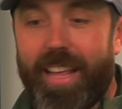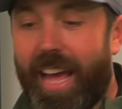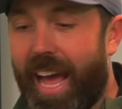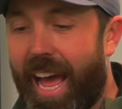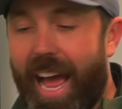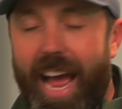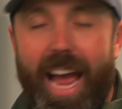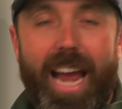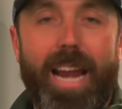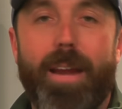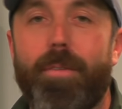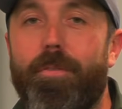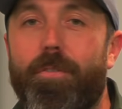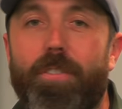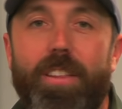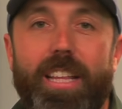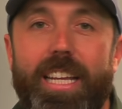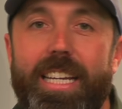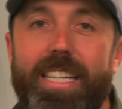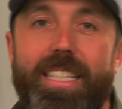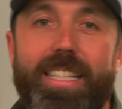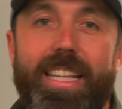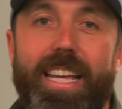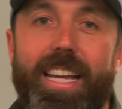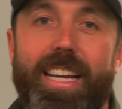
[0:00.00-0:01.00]
the hype for
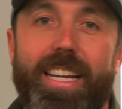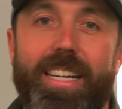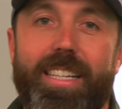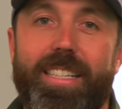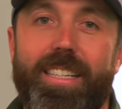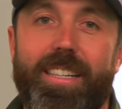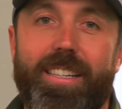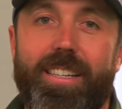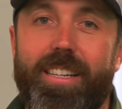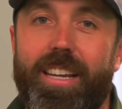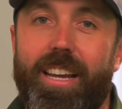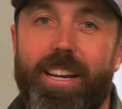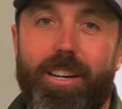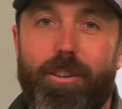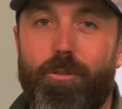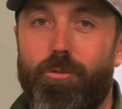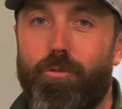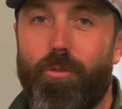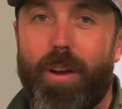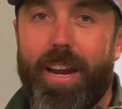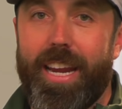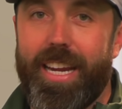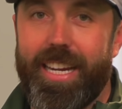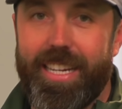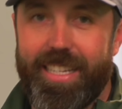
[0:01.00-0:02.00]
these things are
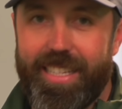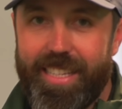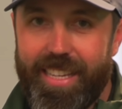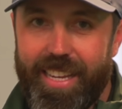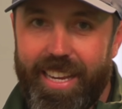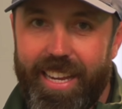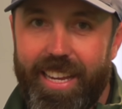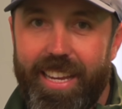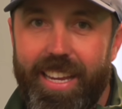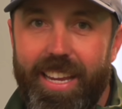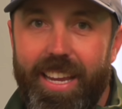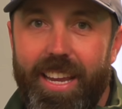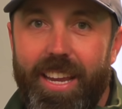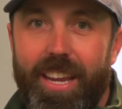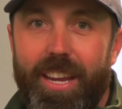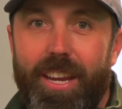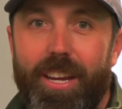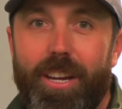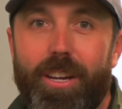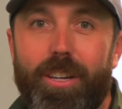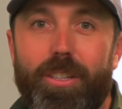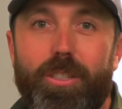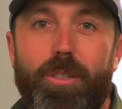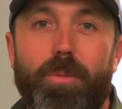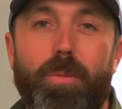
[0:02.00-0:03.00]
crazy.
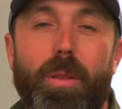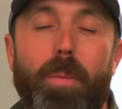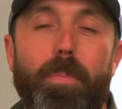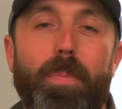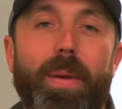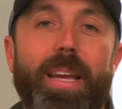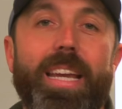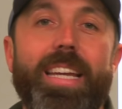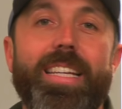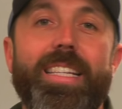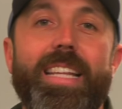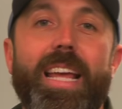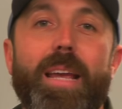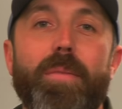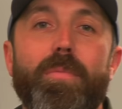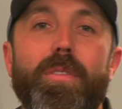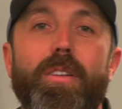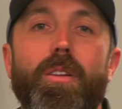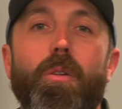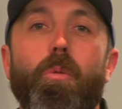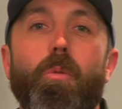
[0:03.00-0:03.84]
You've got some of the biggest names